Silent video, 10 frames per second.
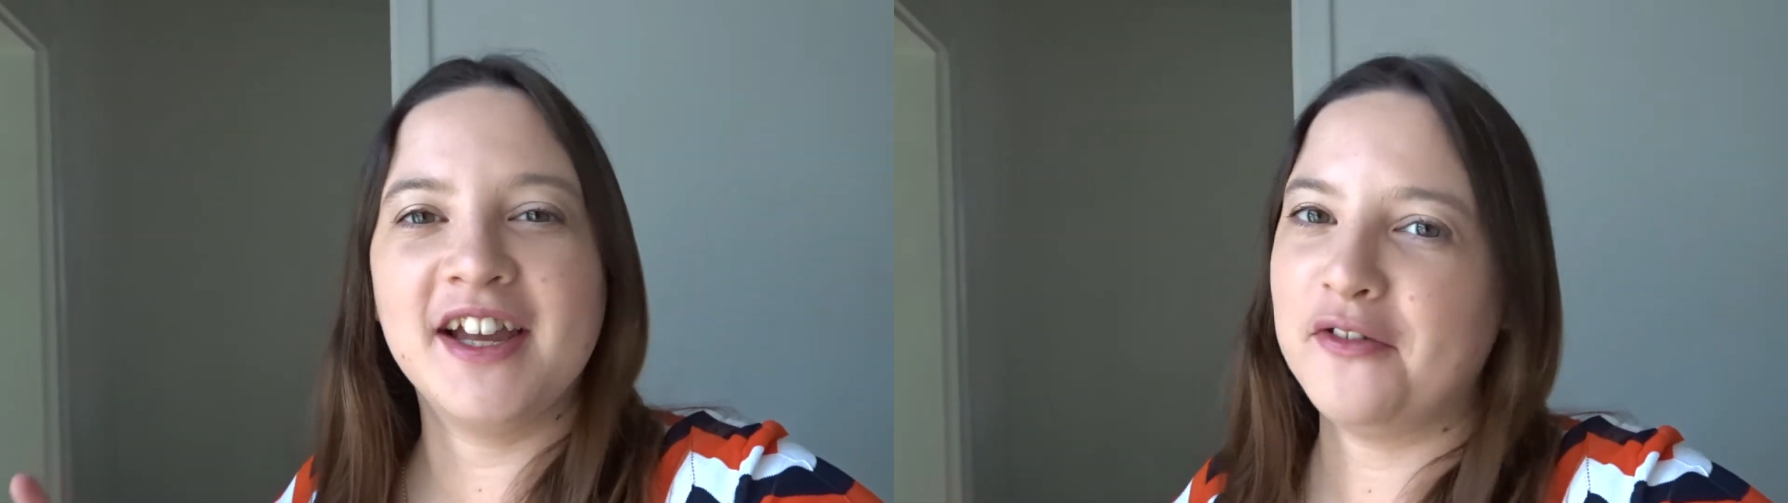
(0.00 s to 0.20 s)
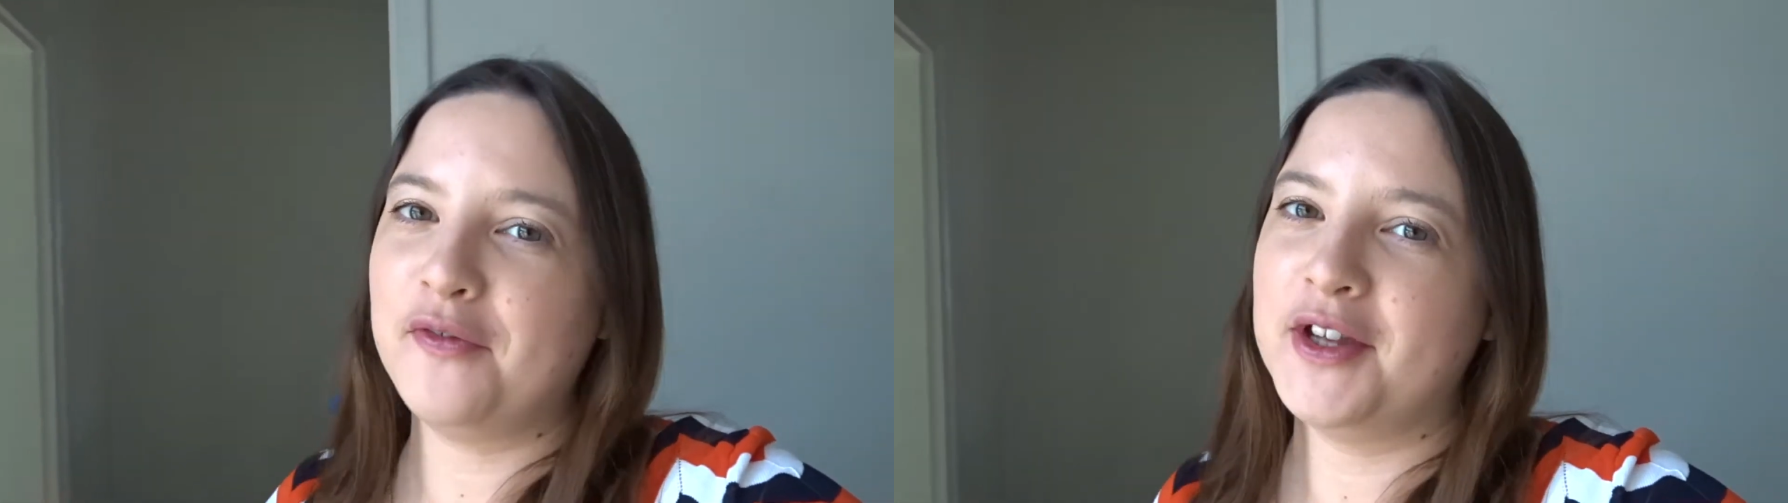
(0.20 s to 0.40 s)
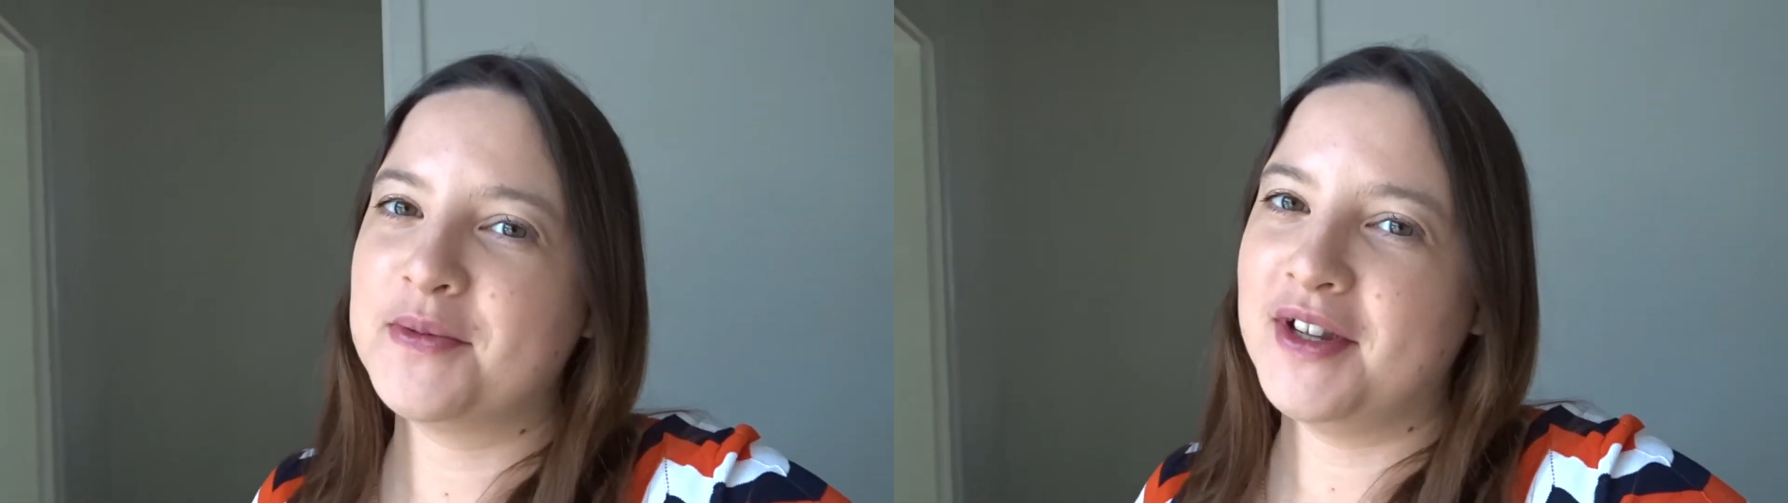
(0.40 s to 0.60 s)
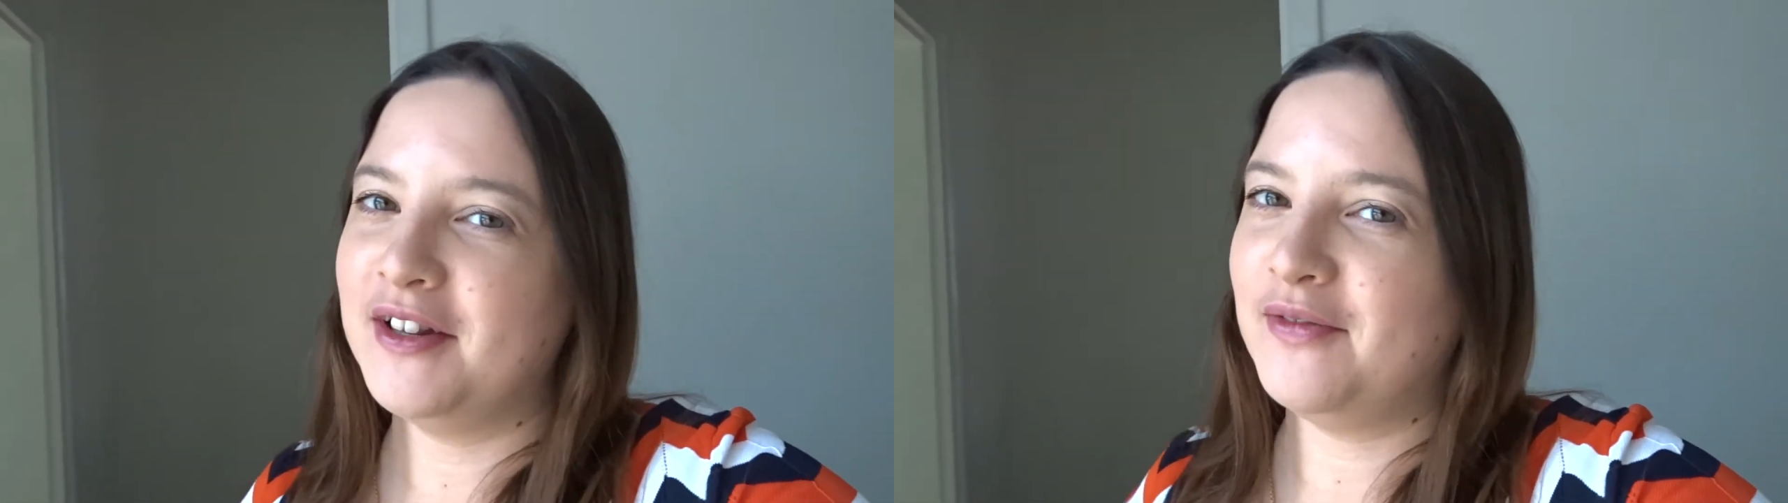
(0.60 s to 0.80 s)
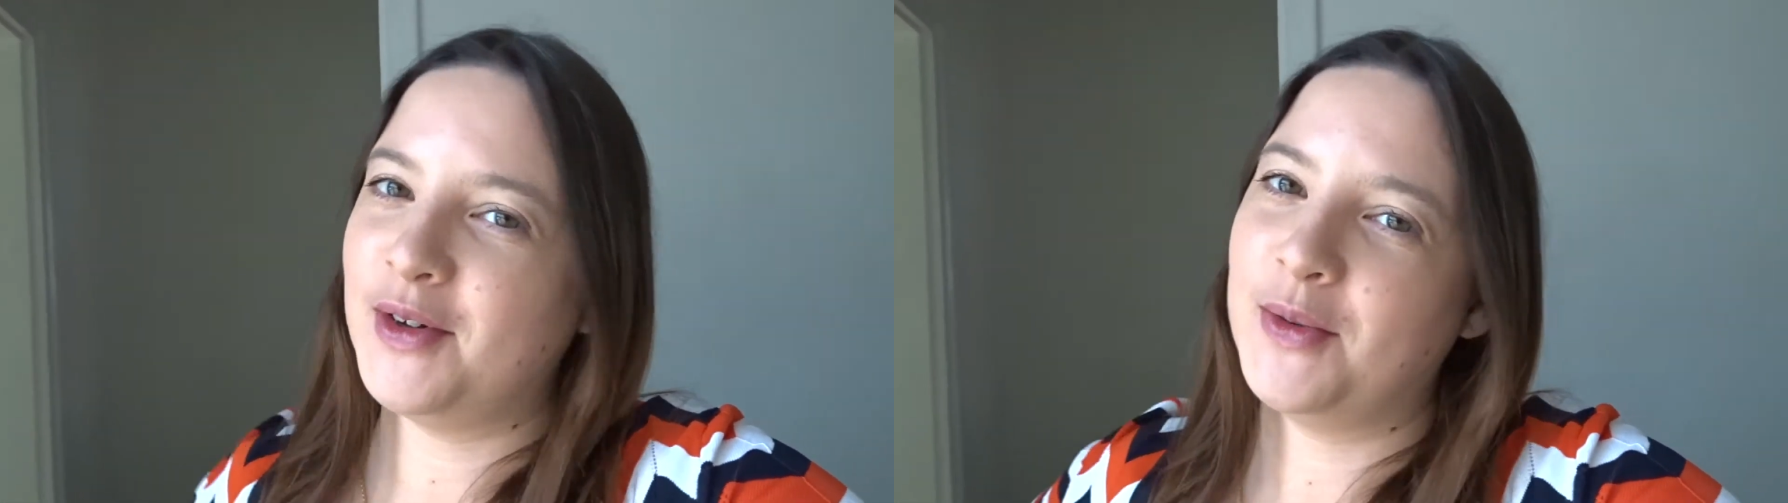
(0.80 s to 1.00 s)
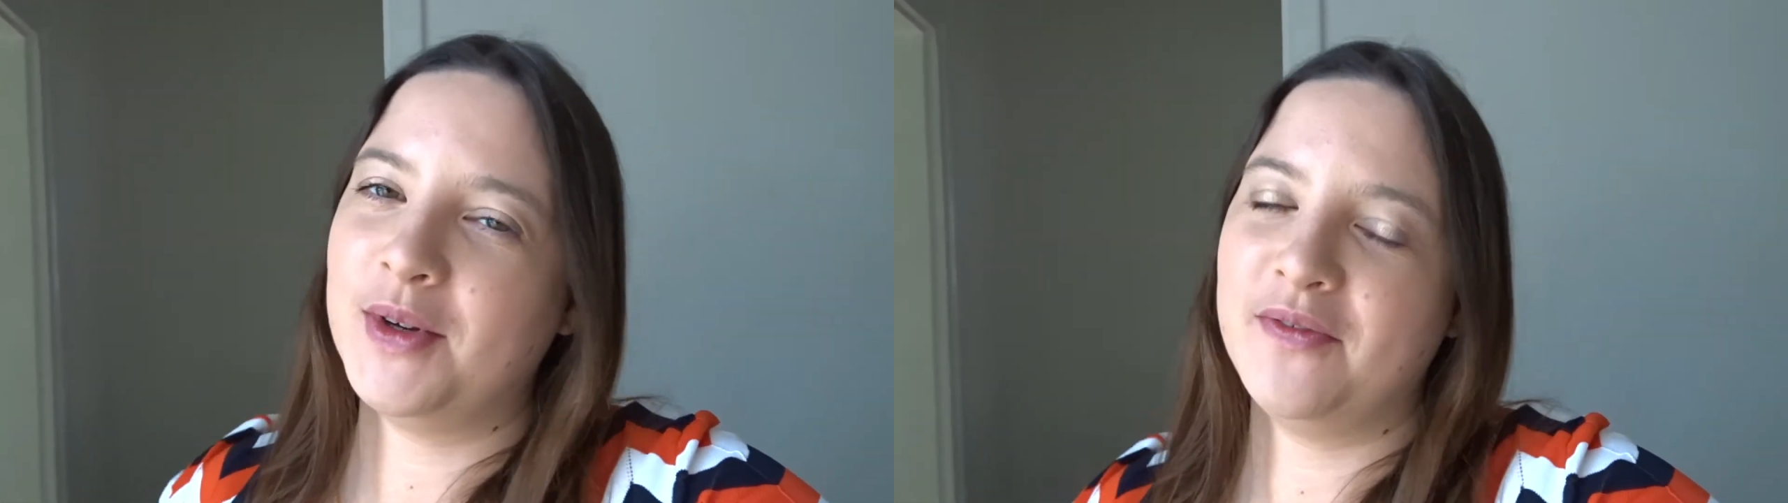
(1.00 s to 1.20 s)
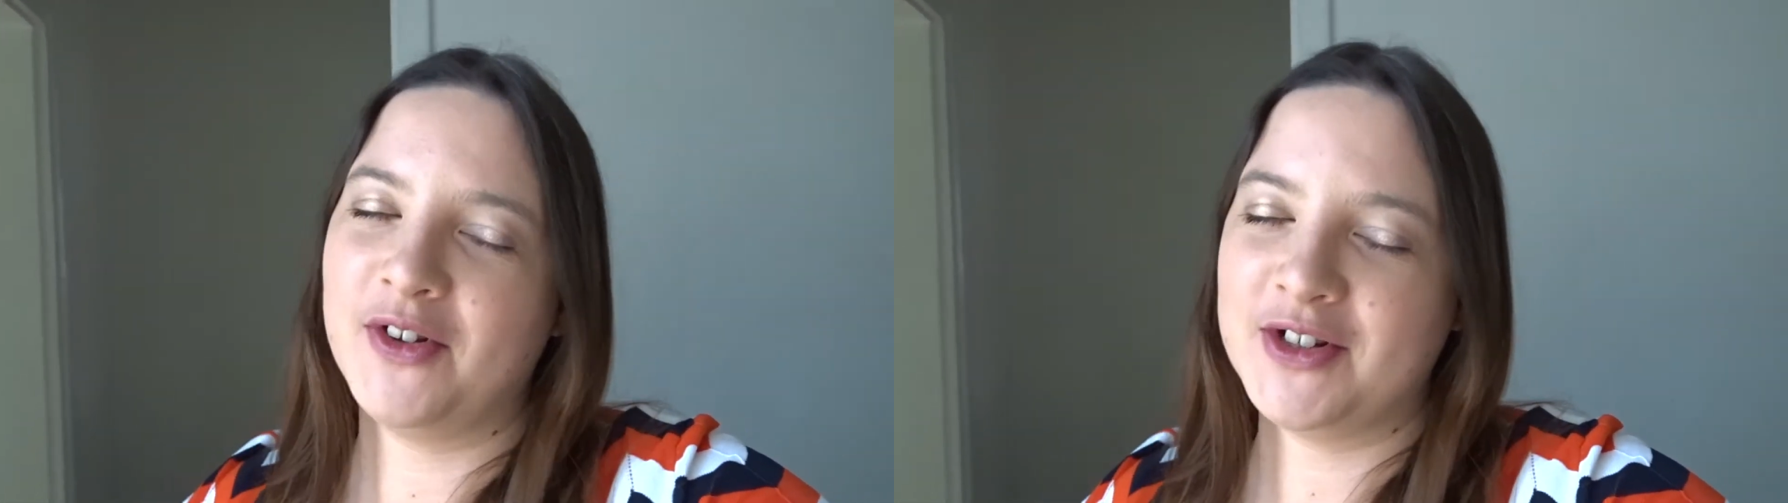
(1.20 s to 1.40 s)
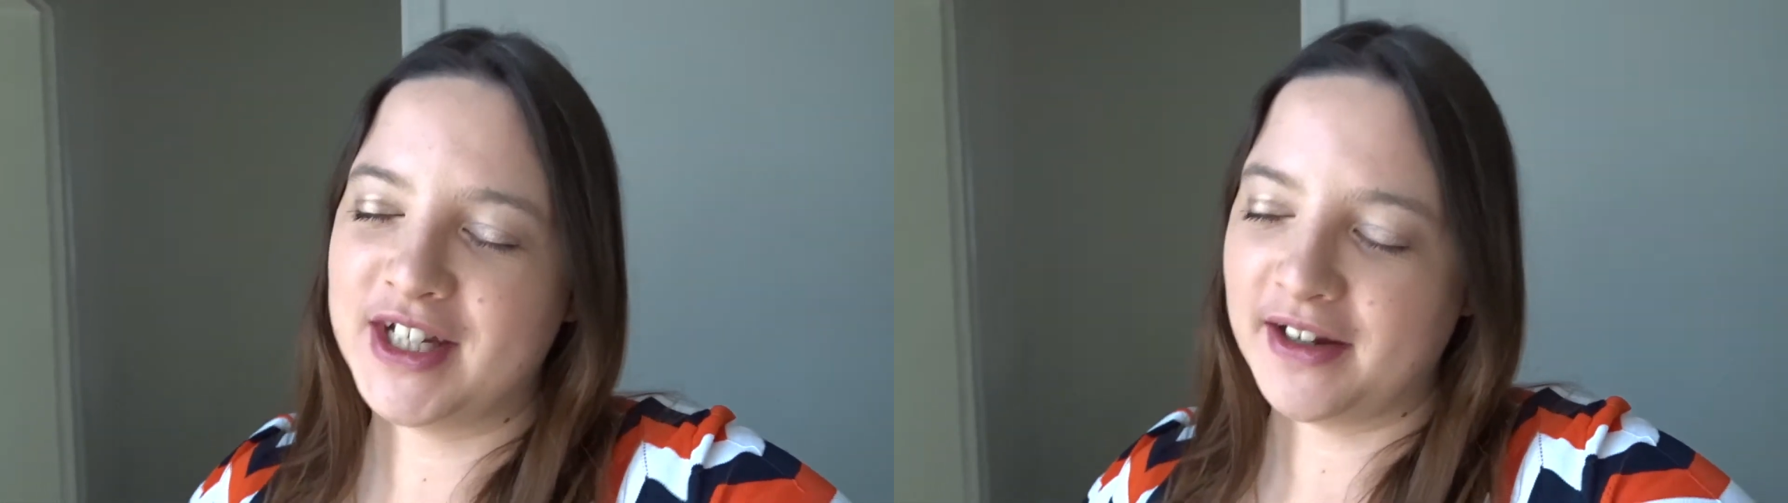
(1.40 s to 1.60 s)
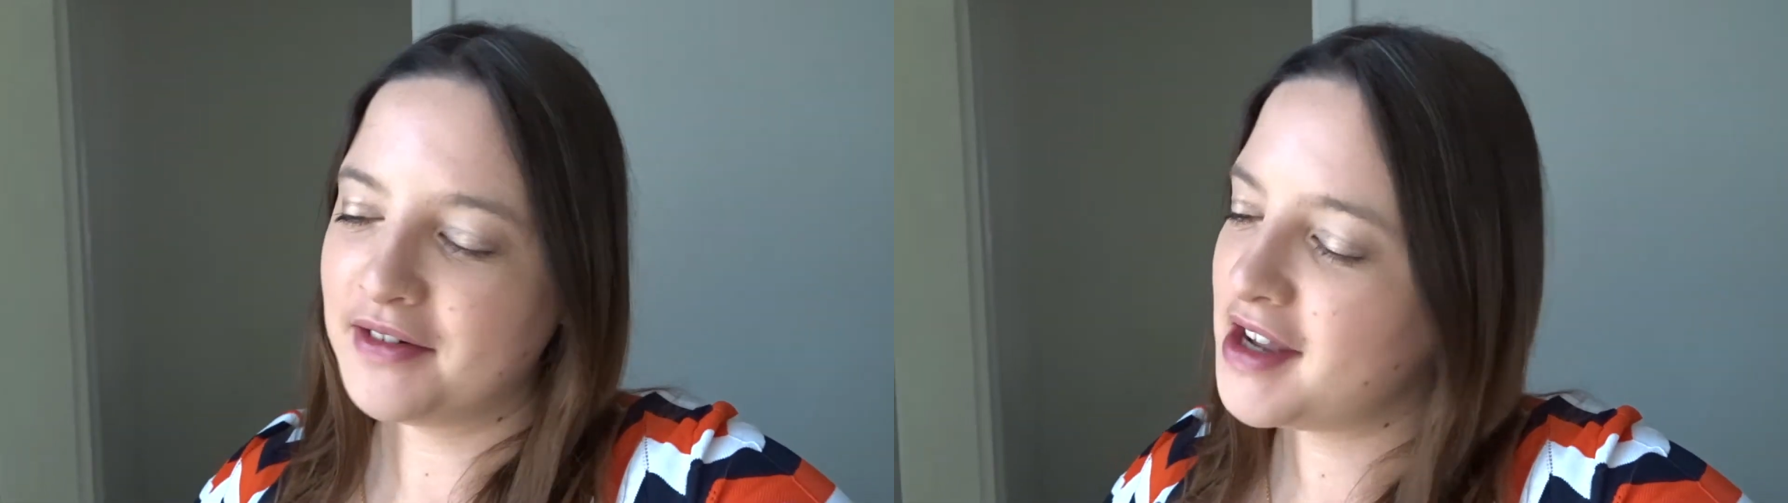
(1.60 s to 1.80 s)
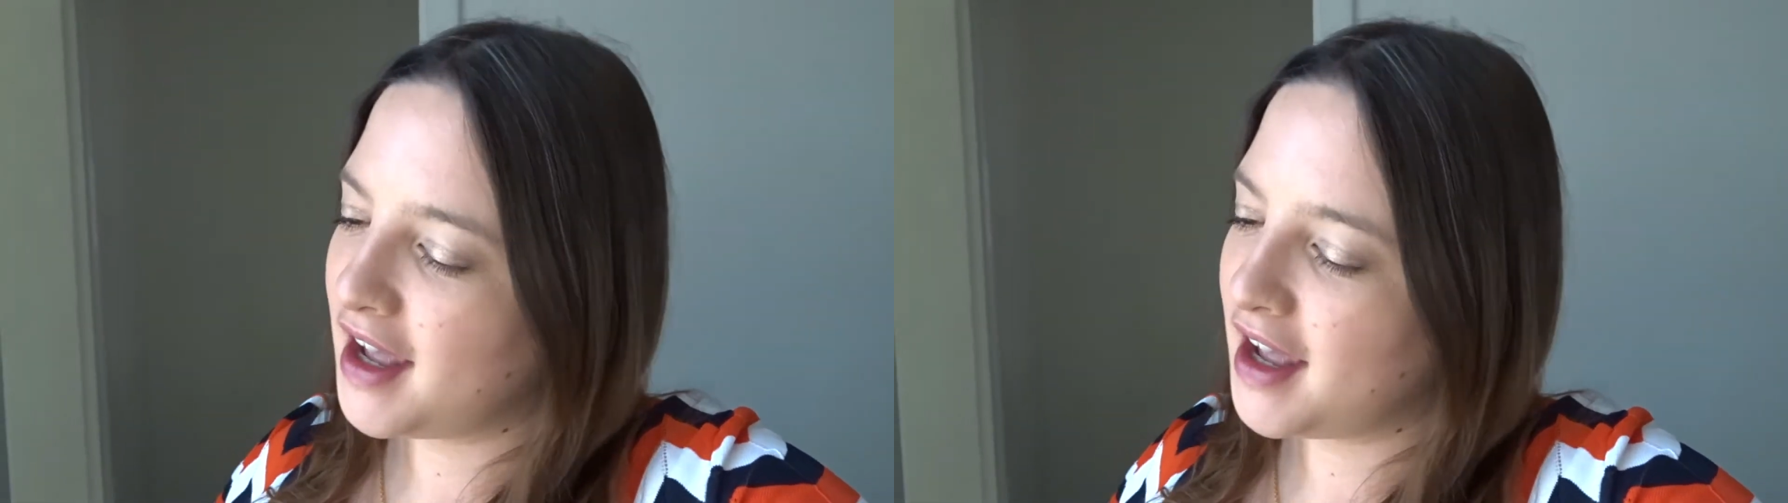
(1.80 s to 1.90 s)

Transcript: how the first weekly vlog will have gone down.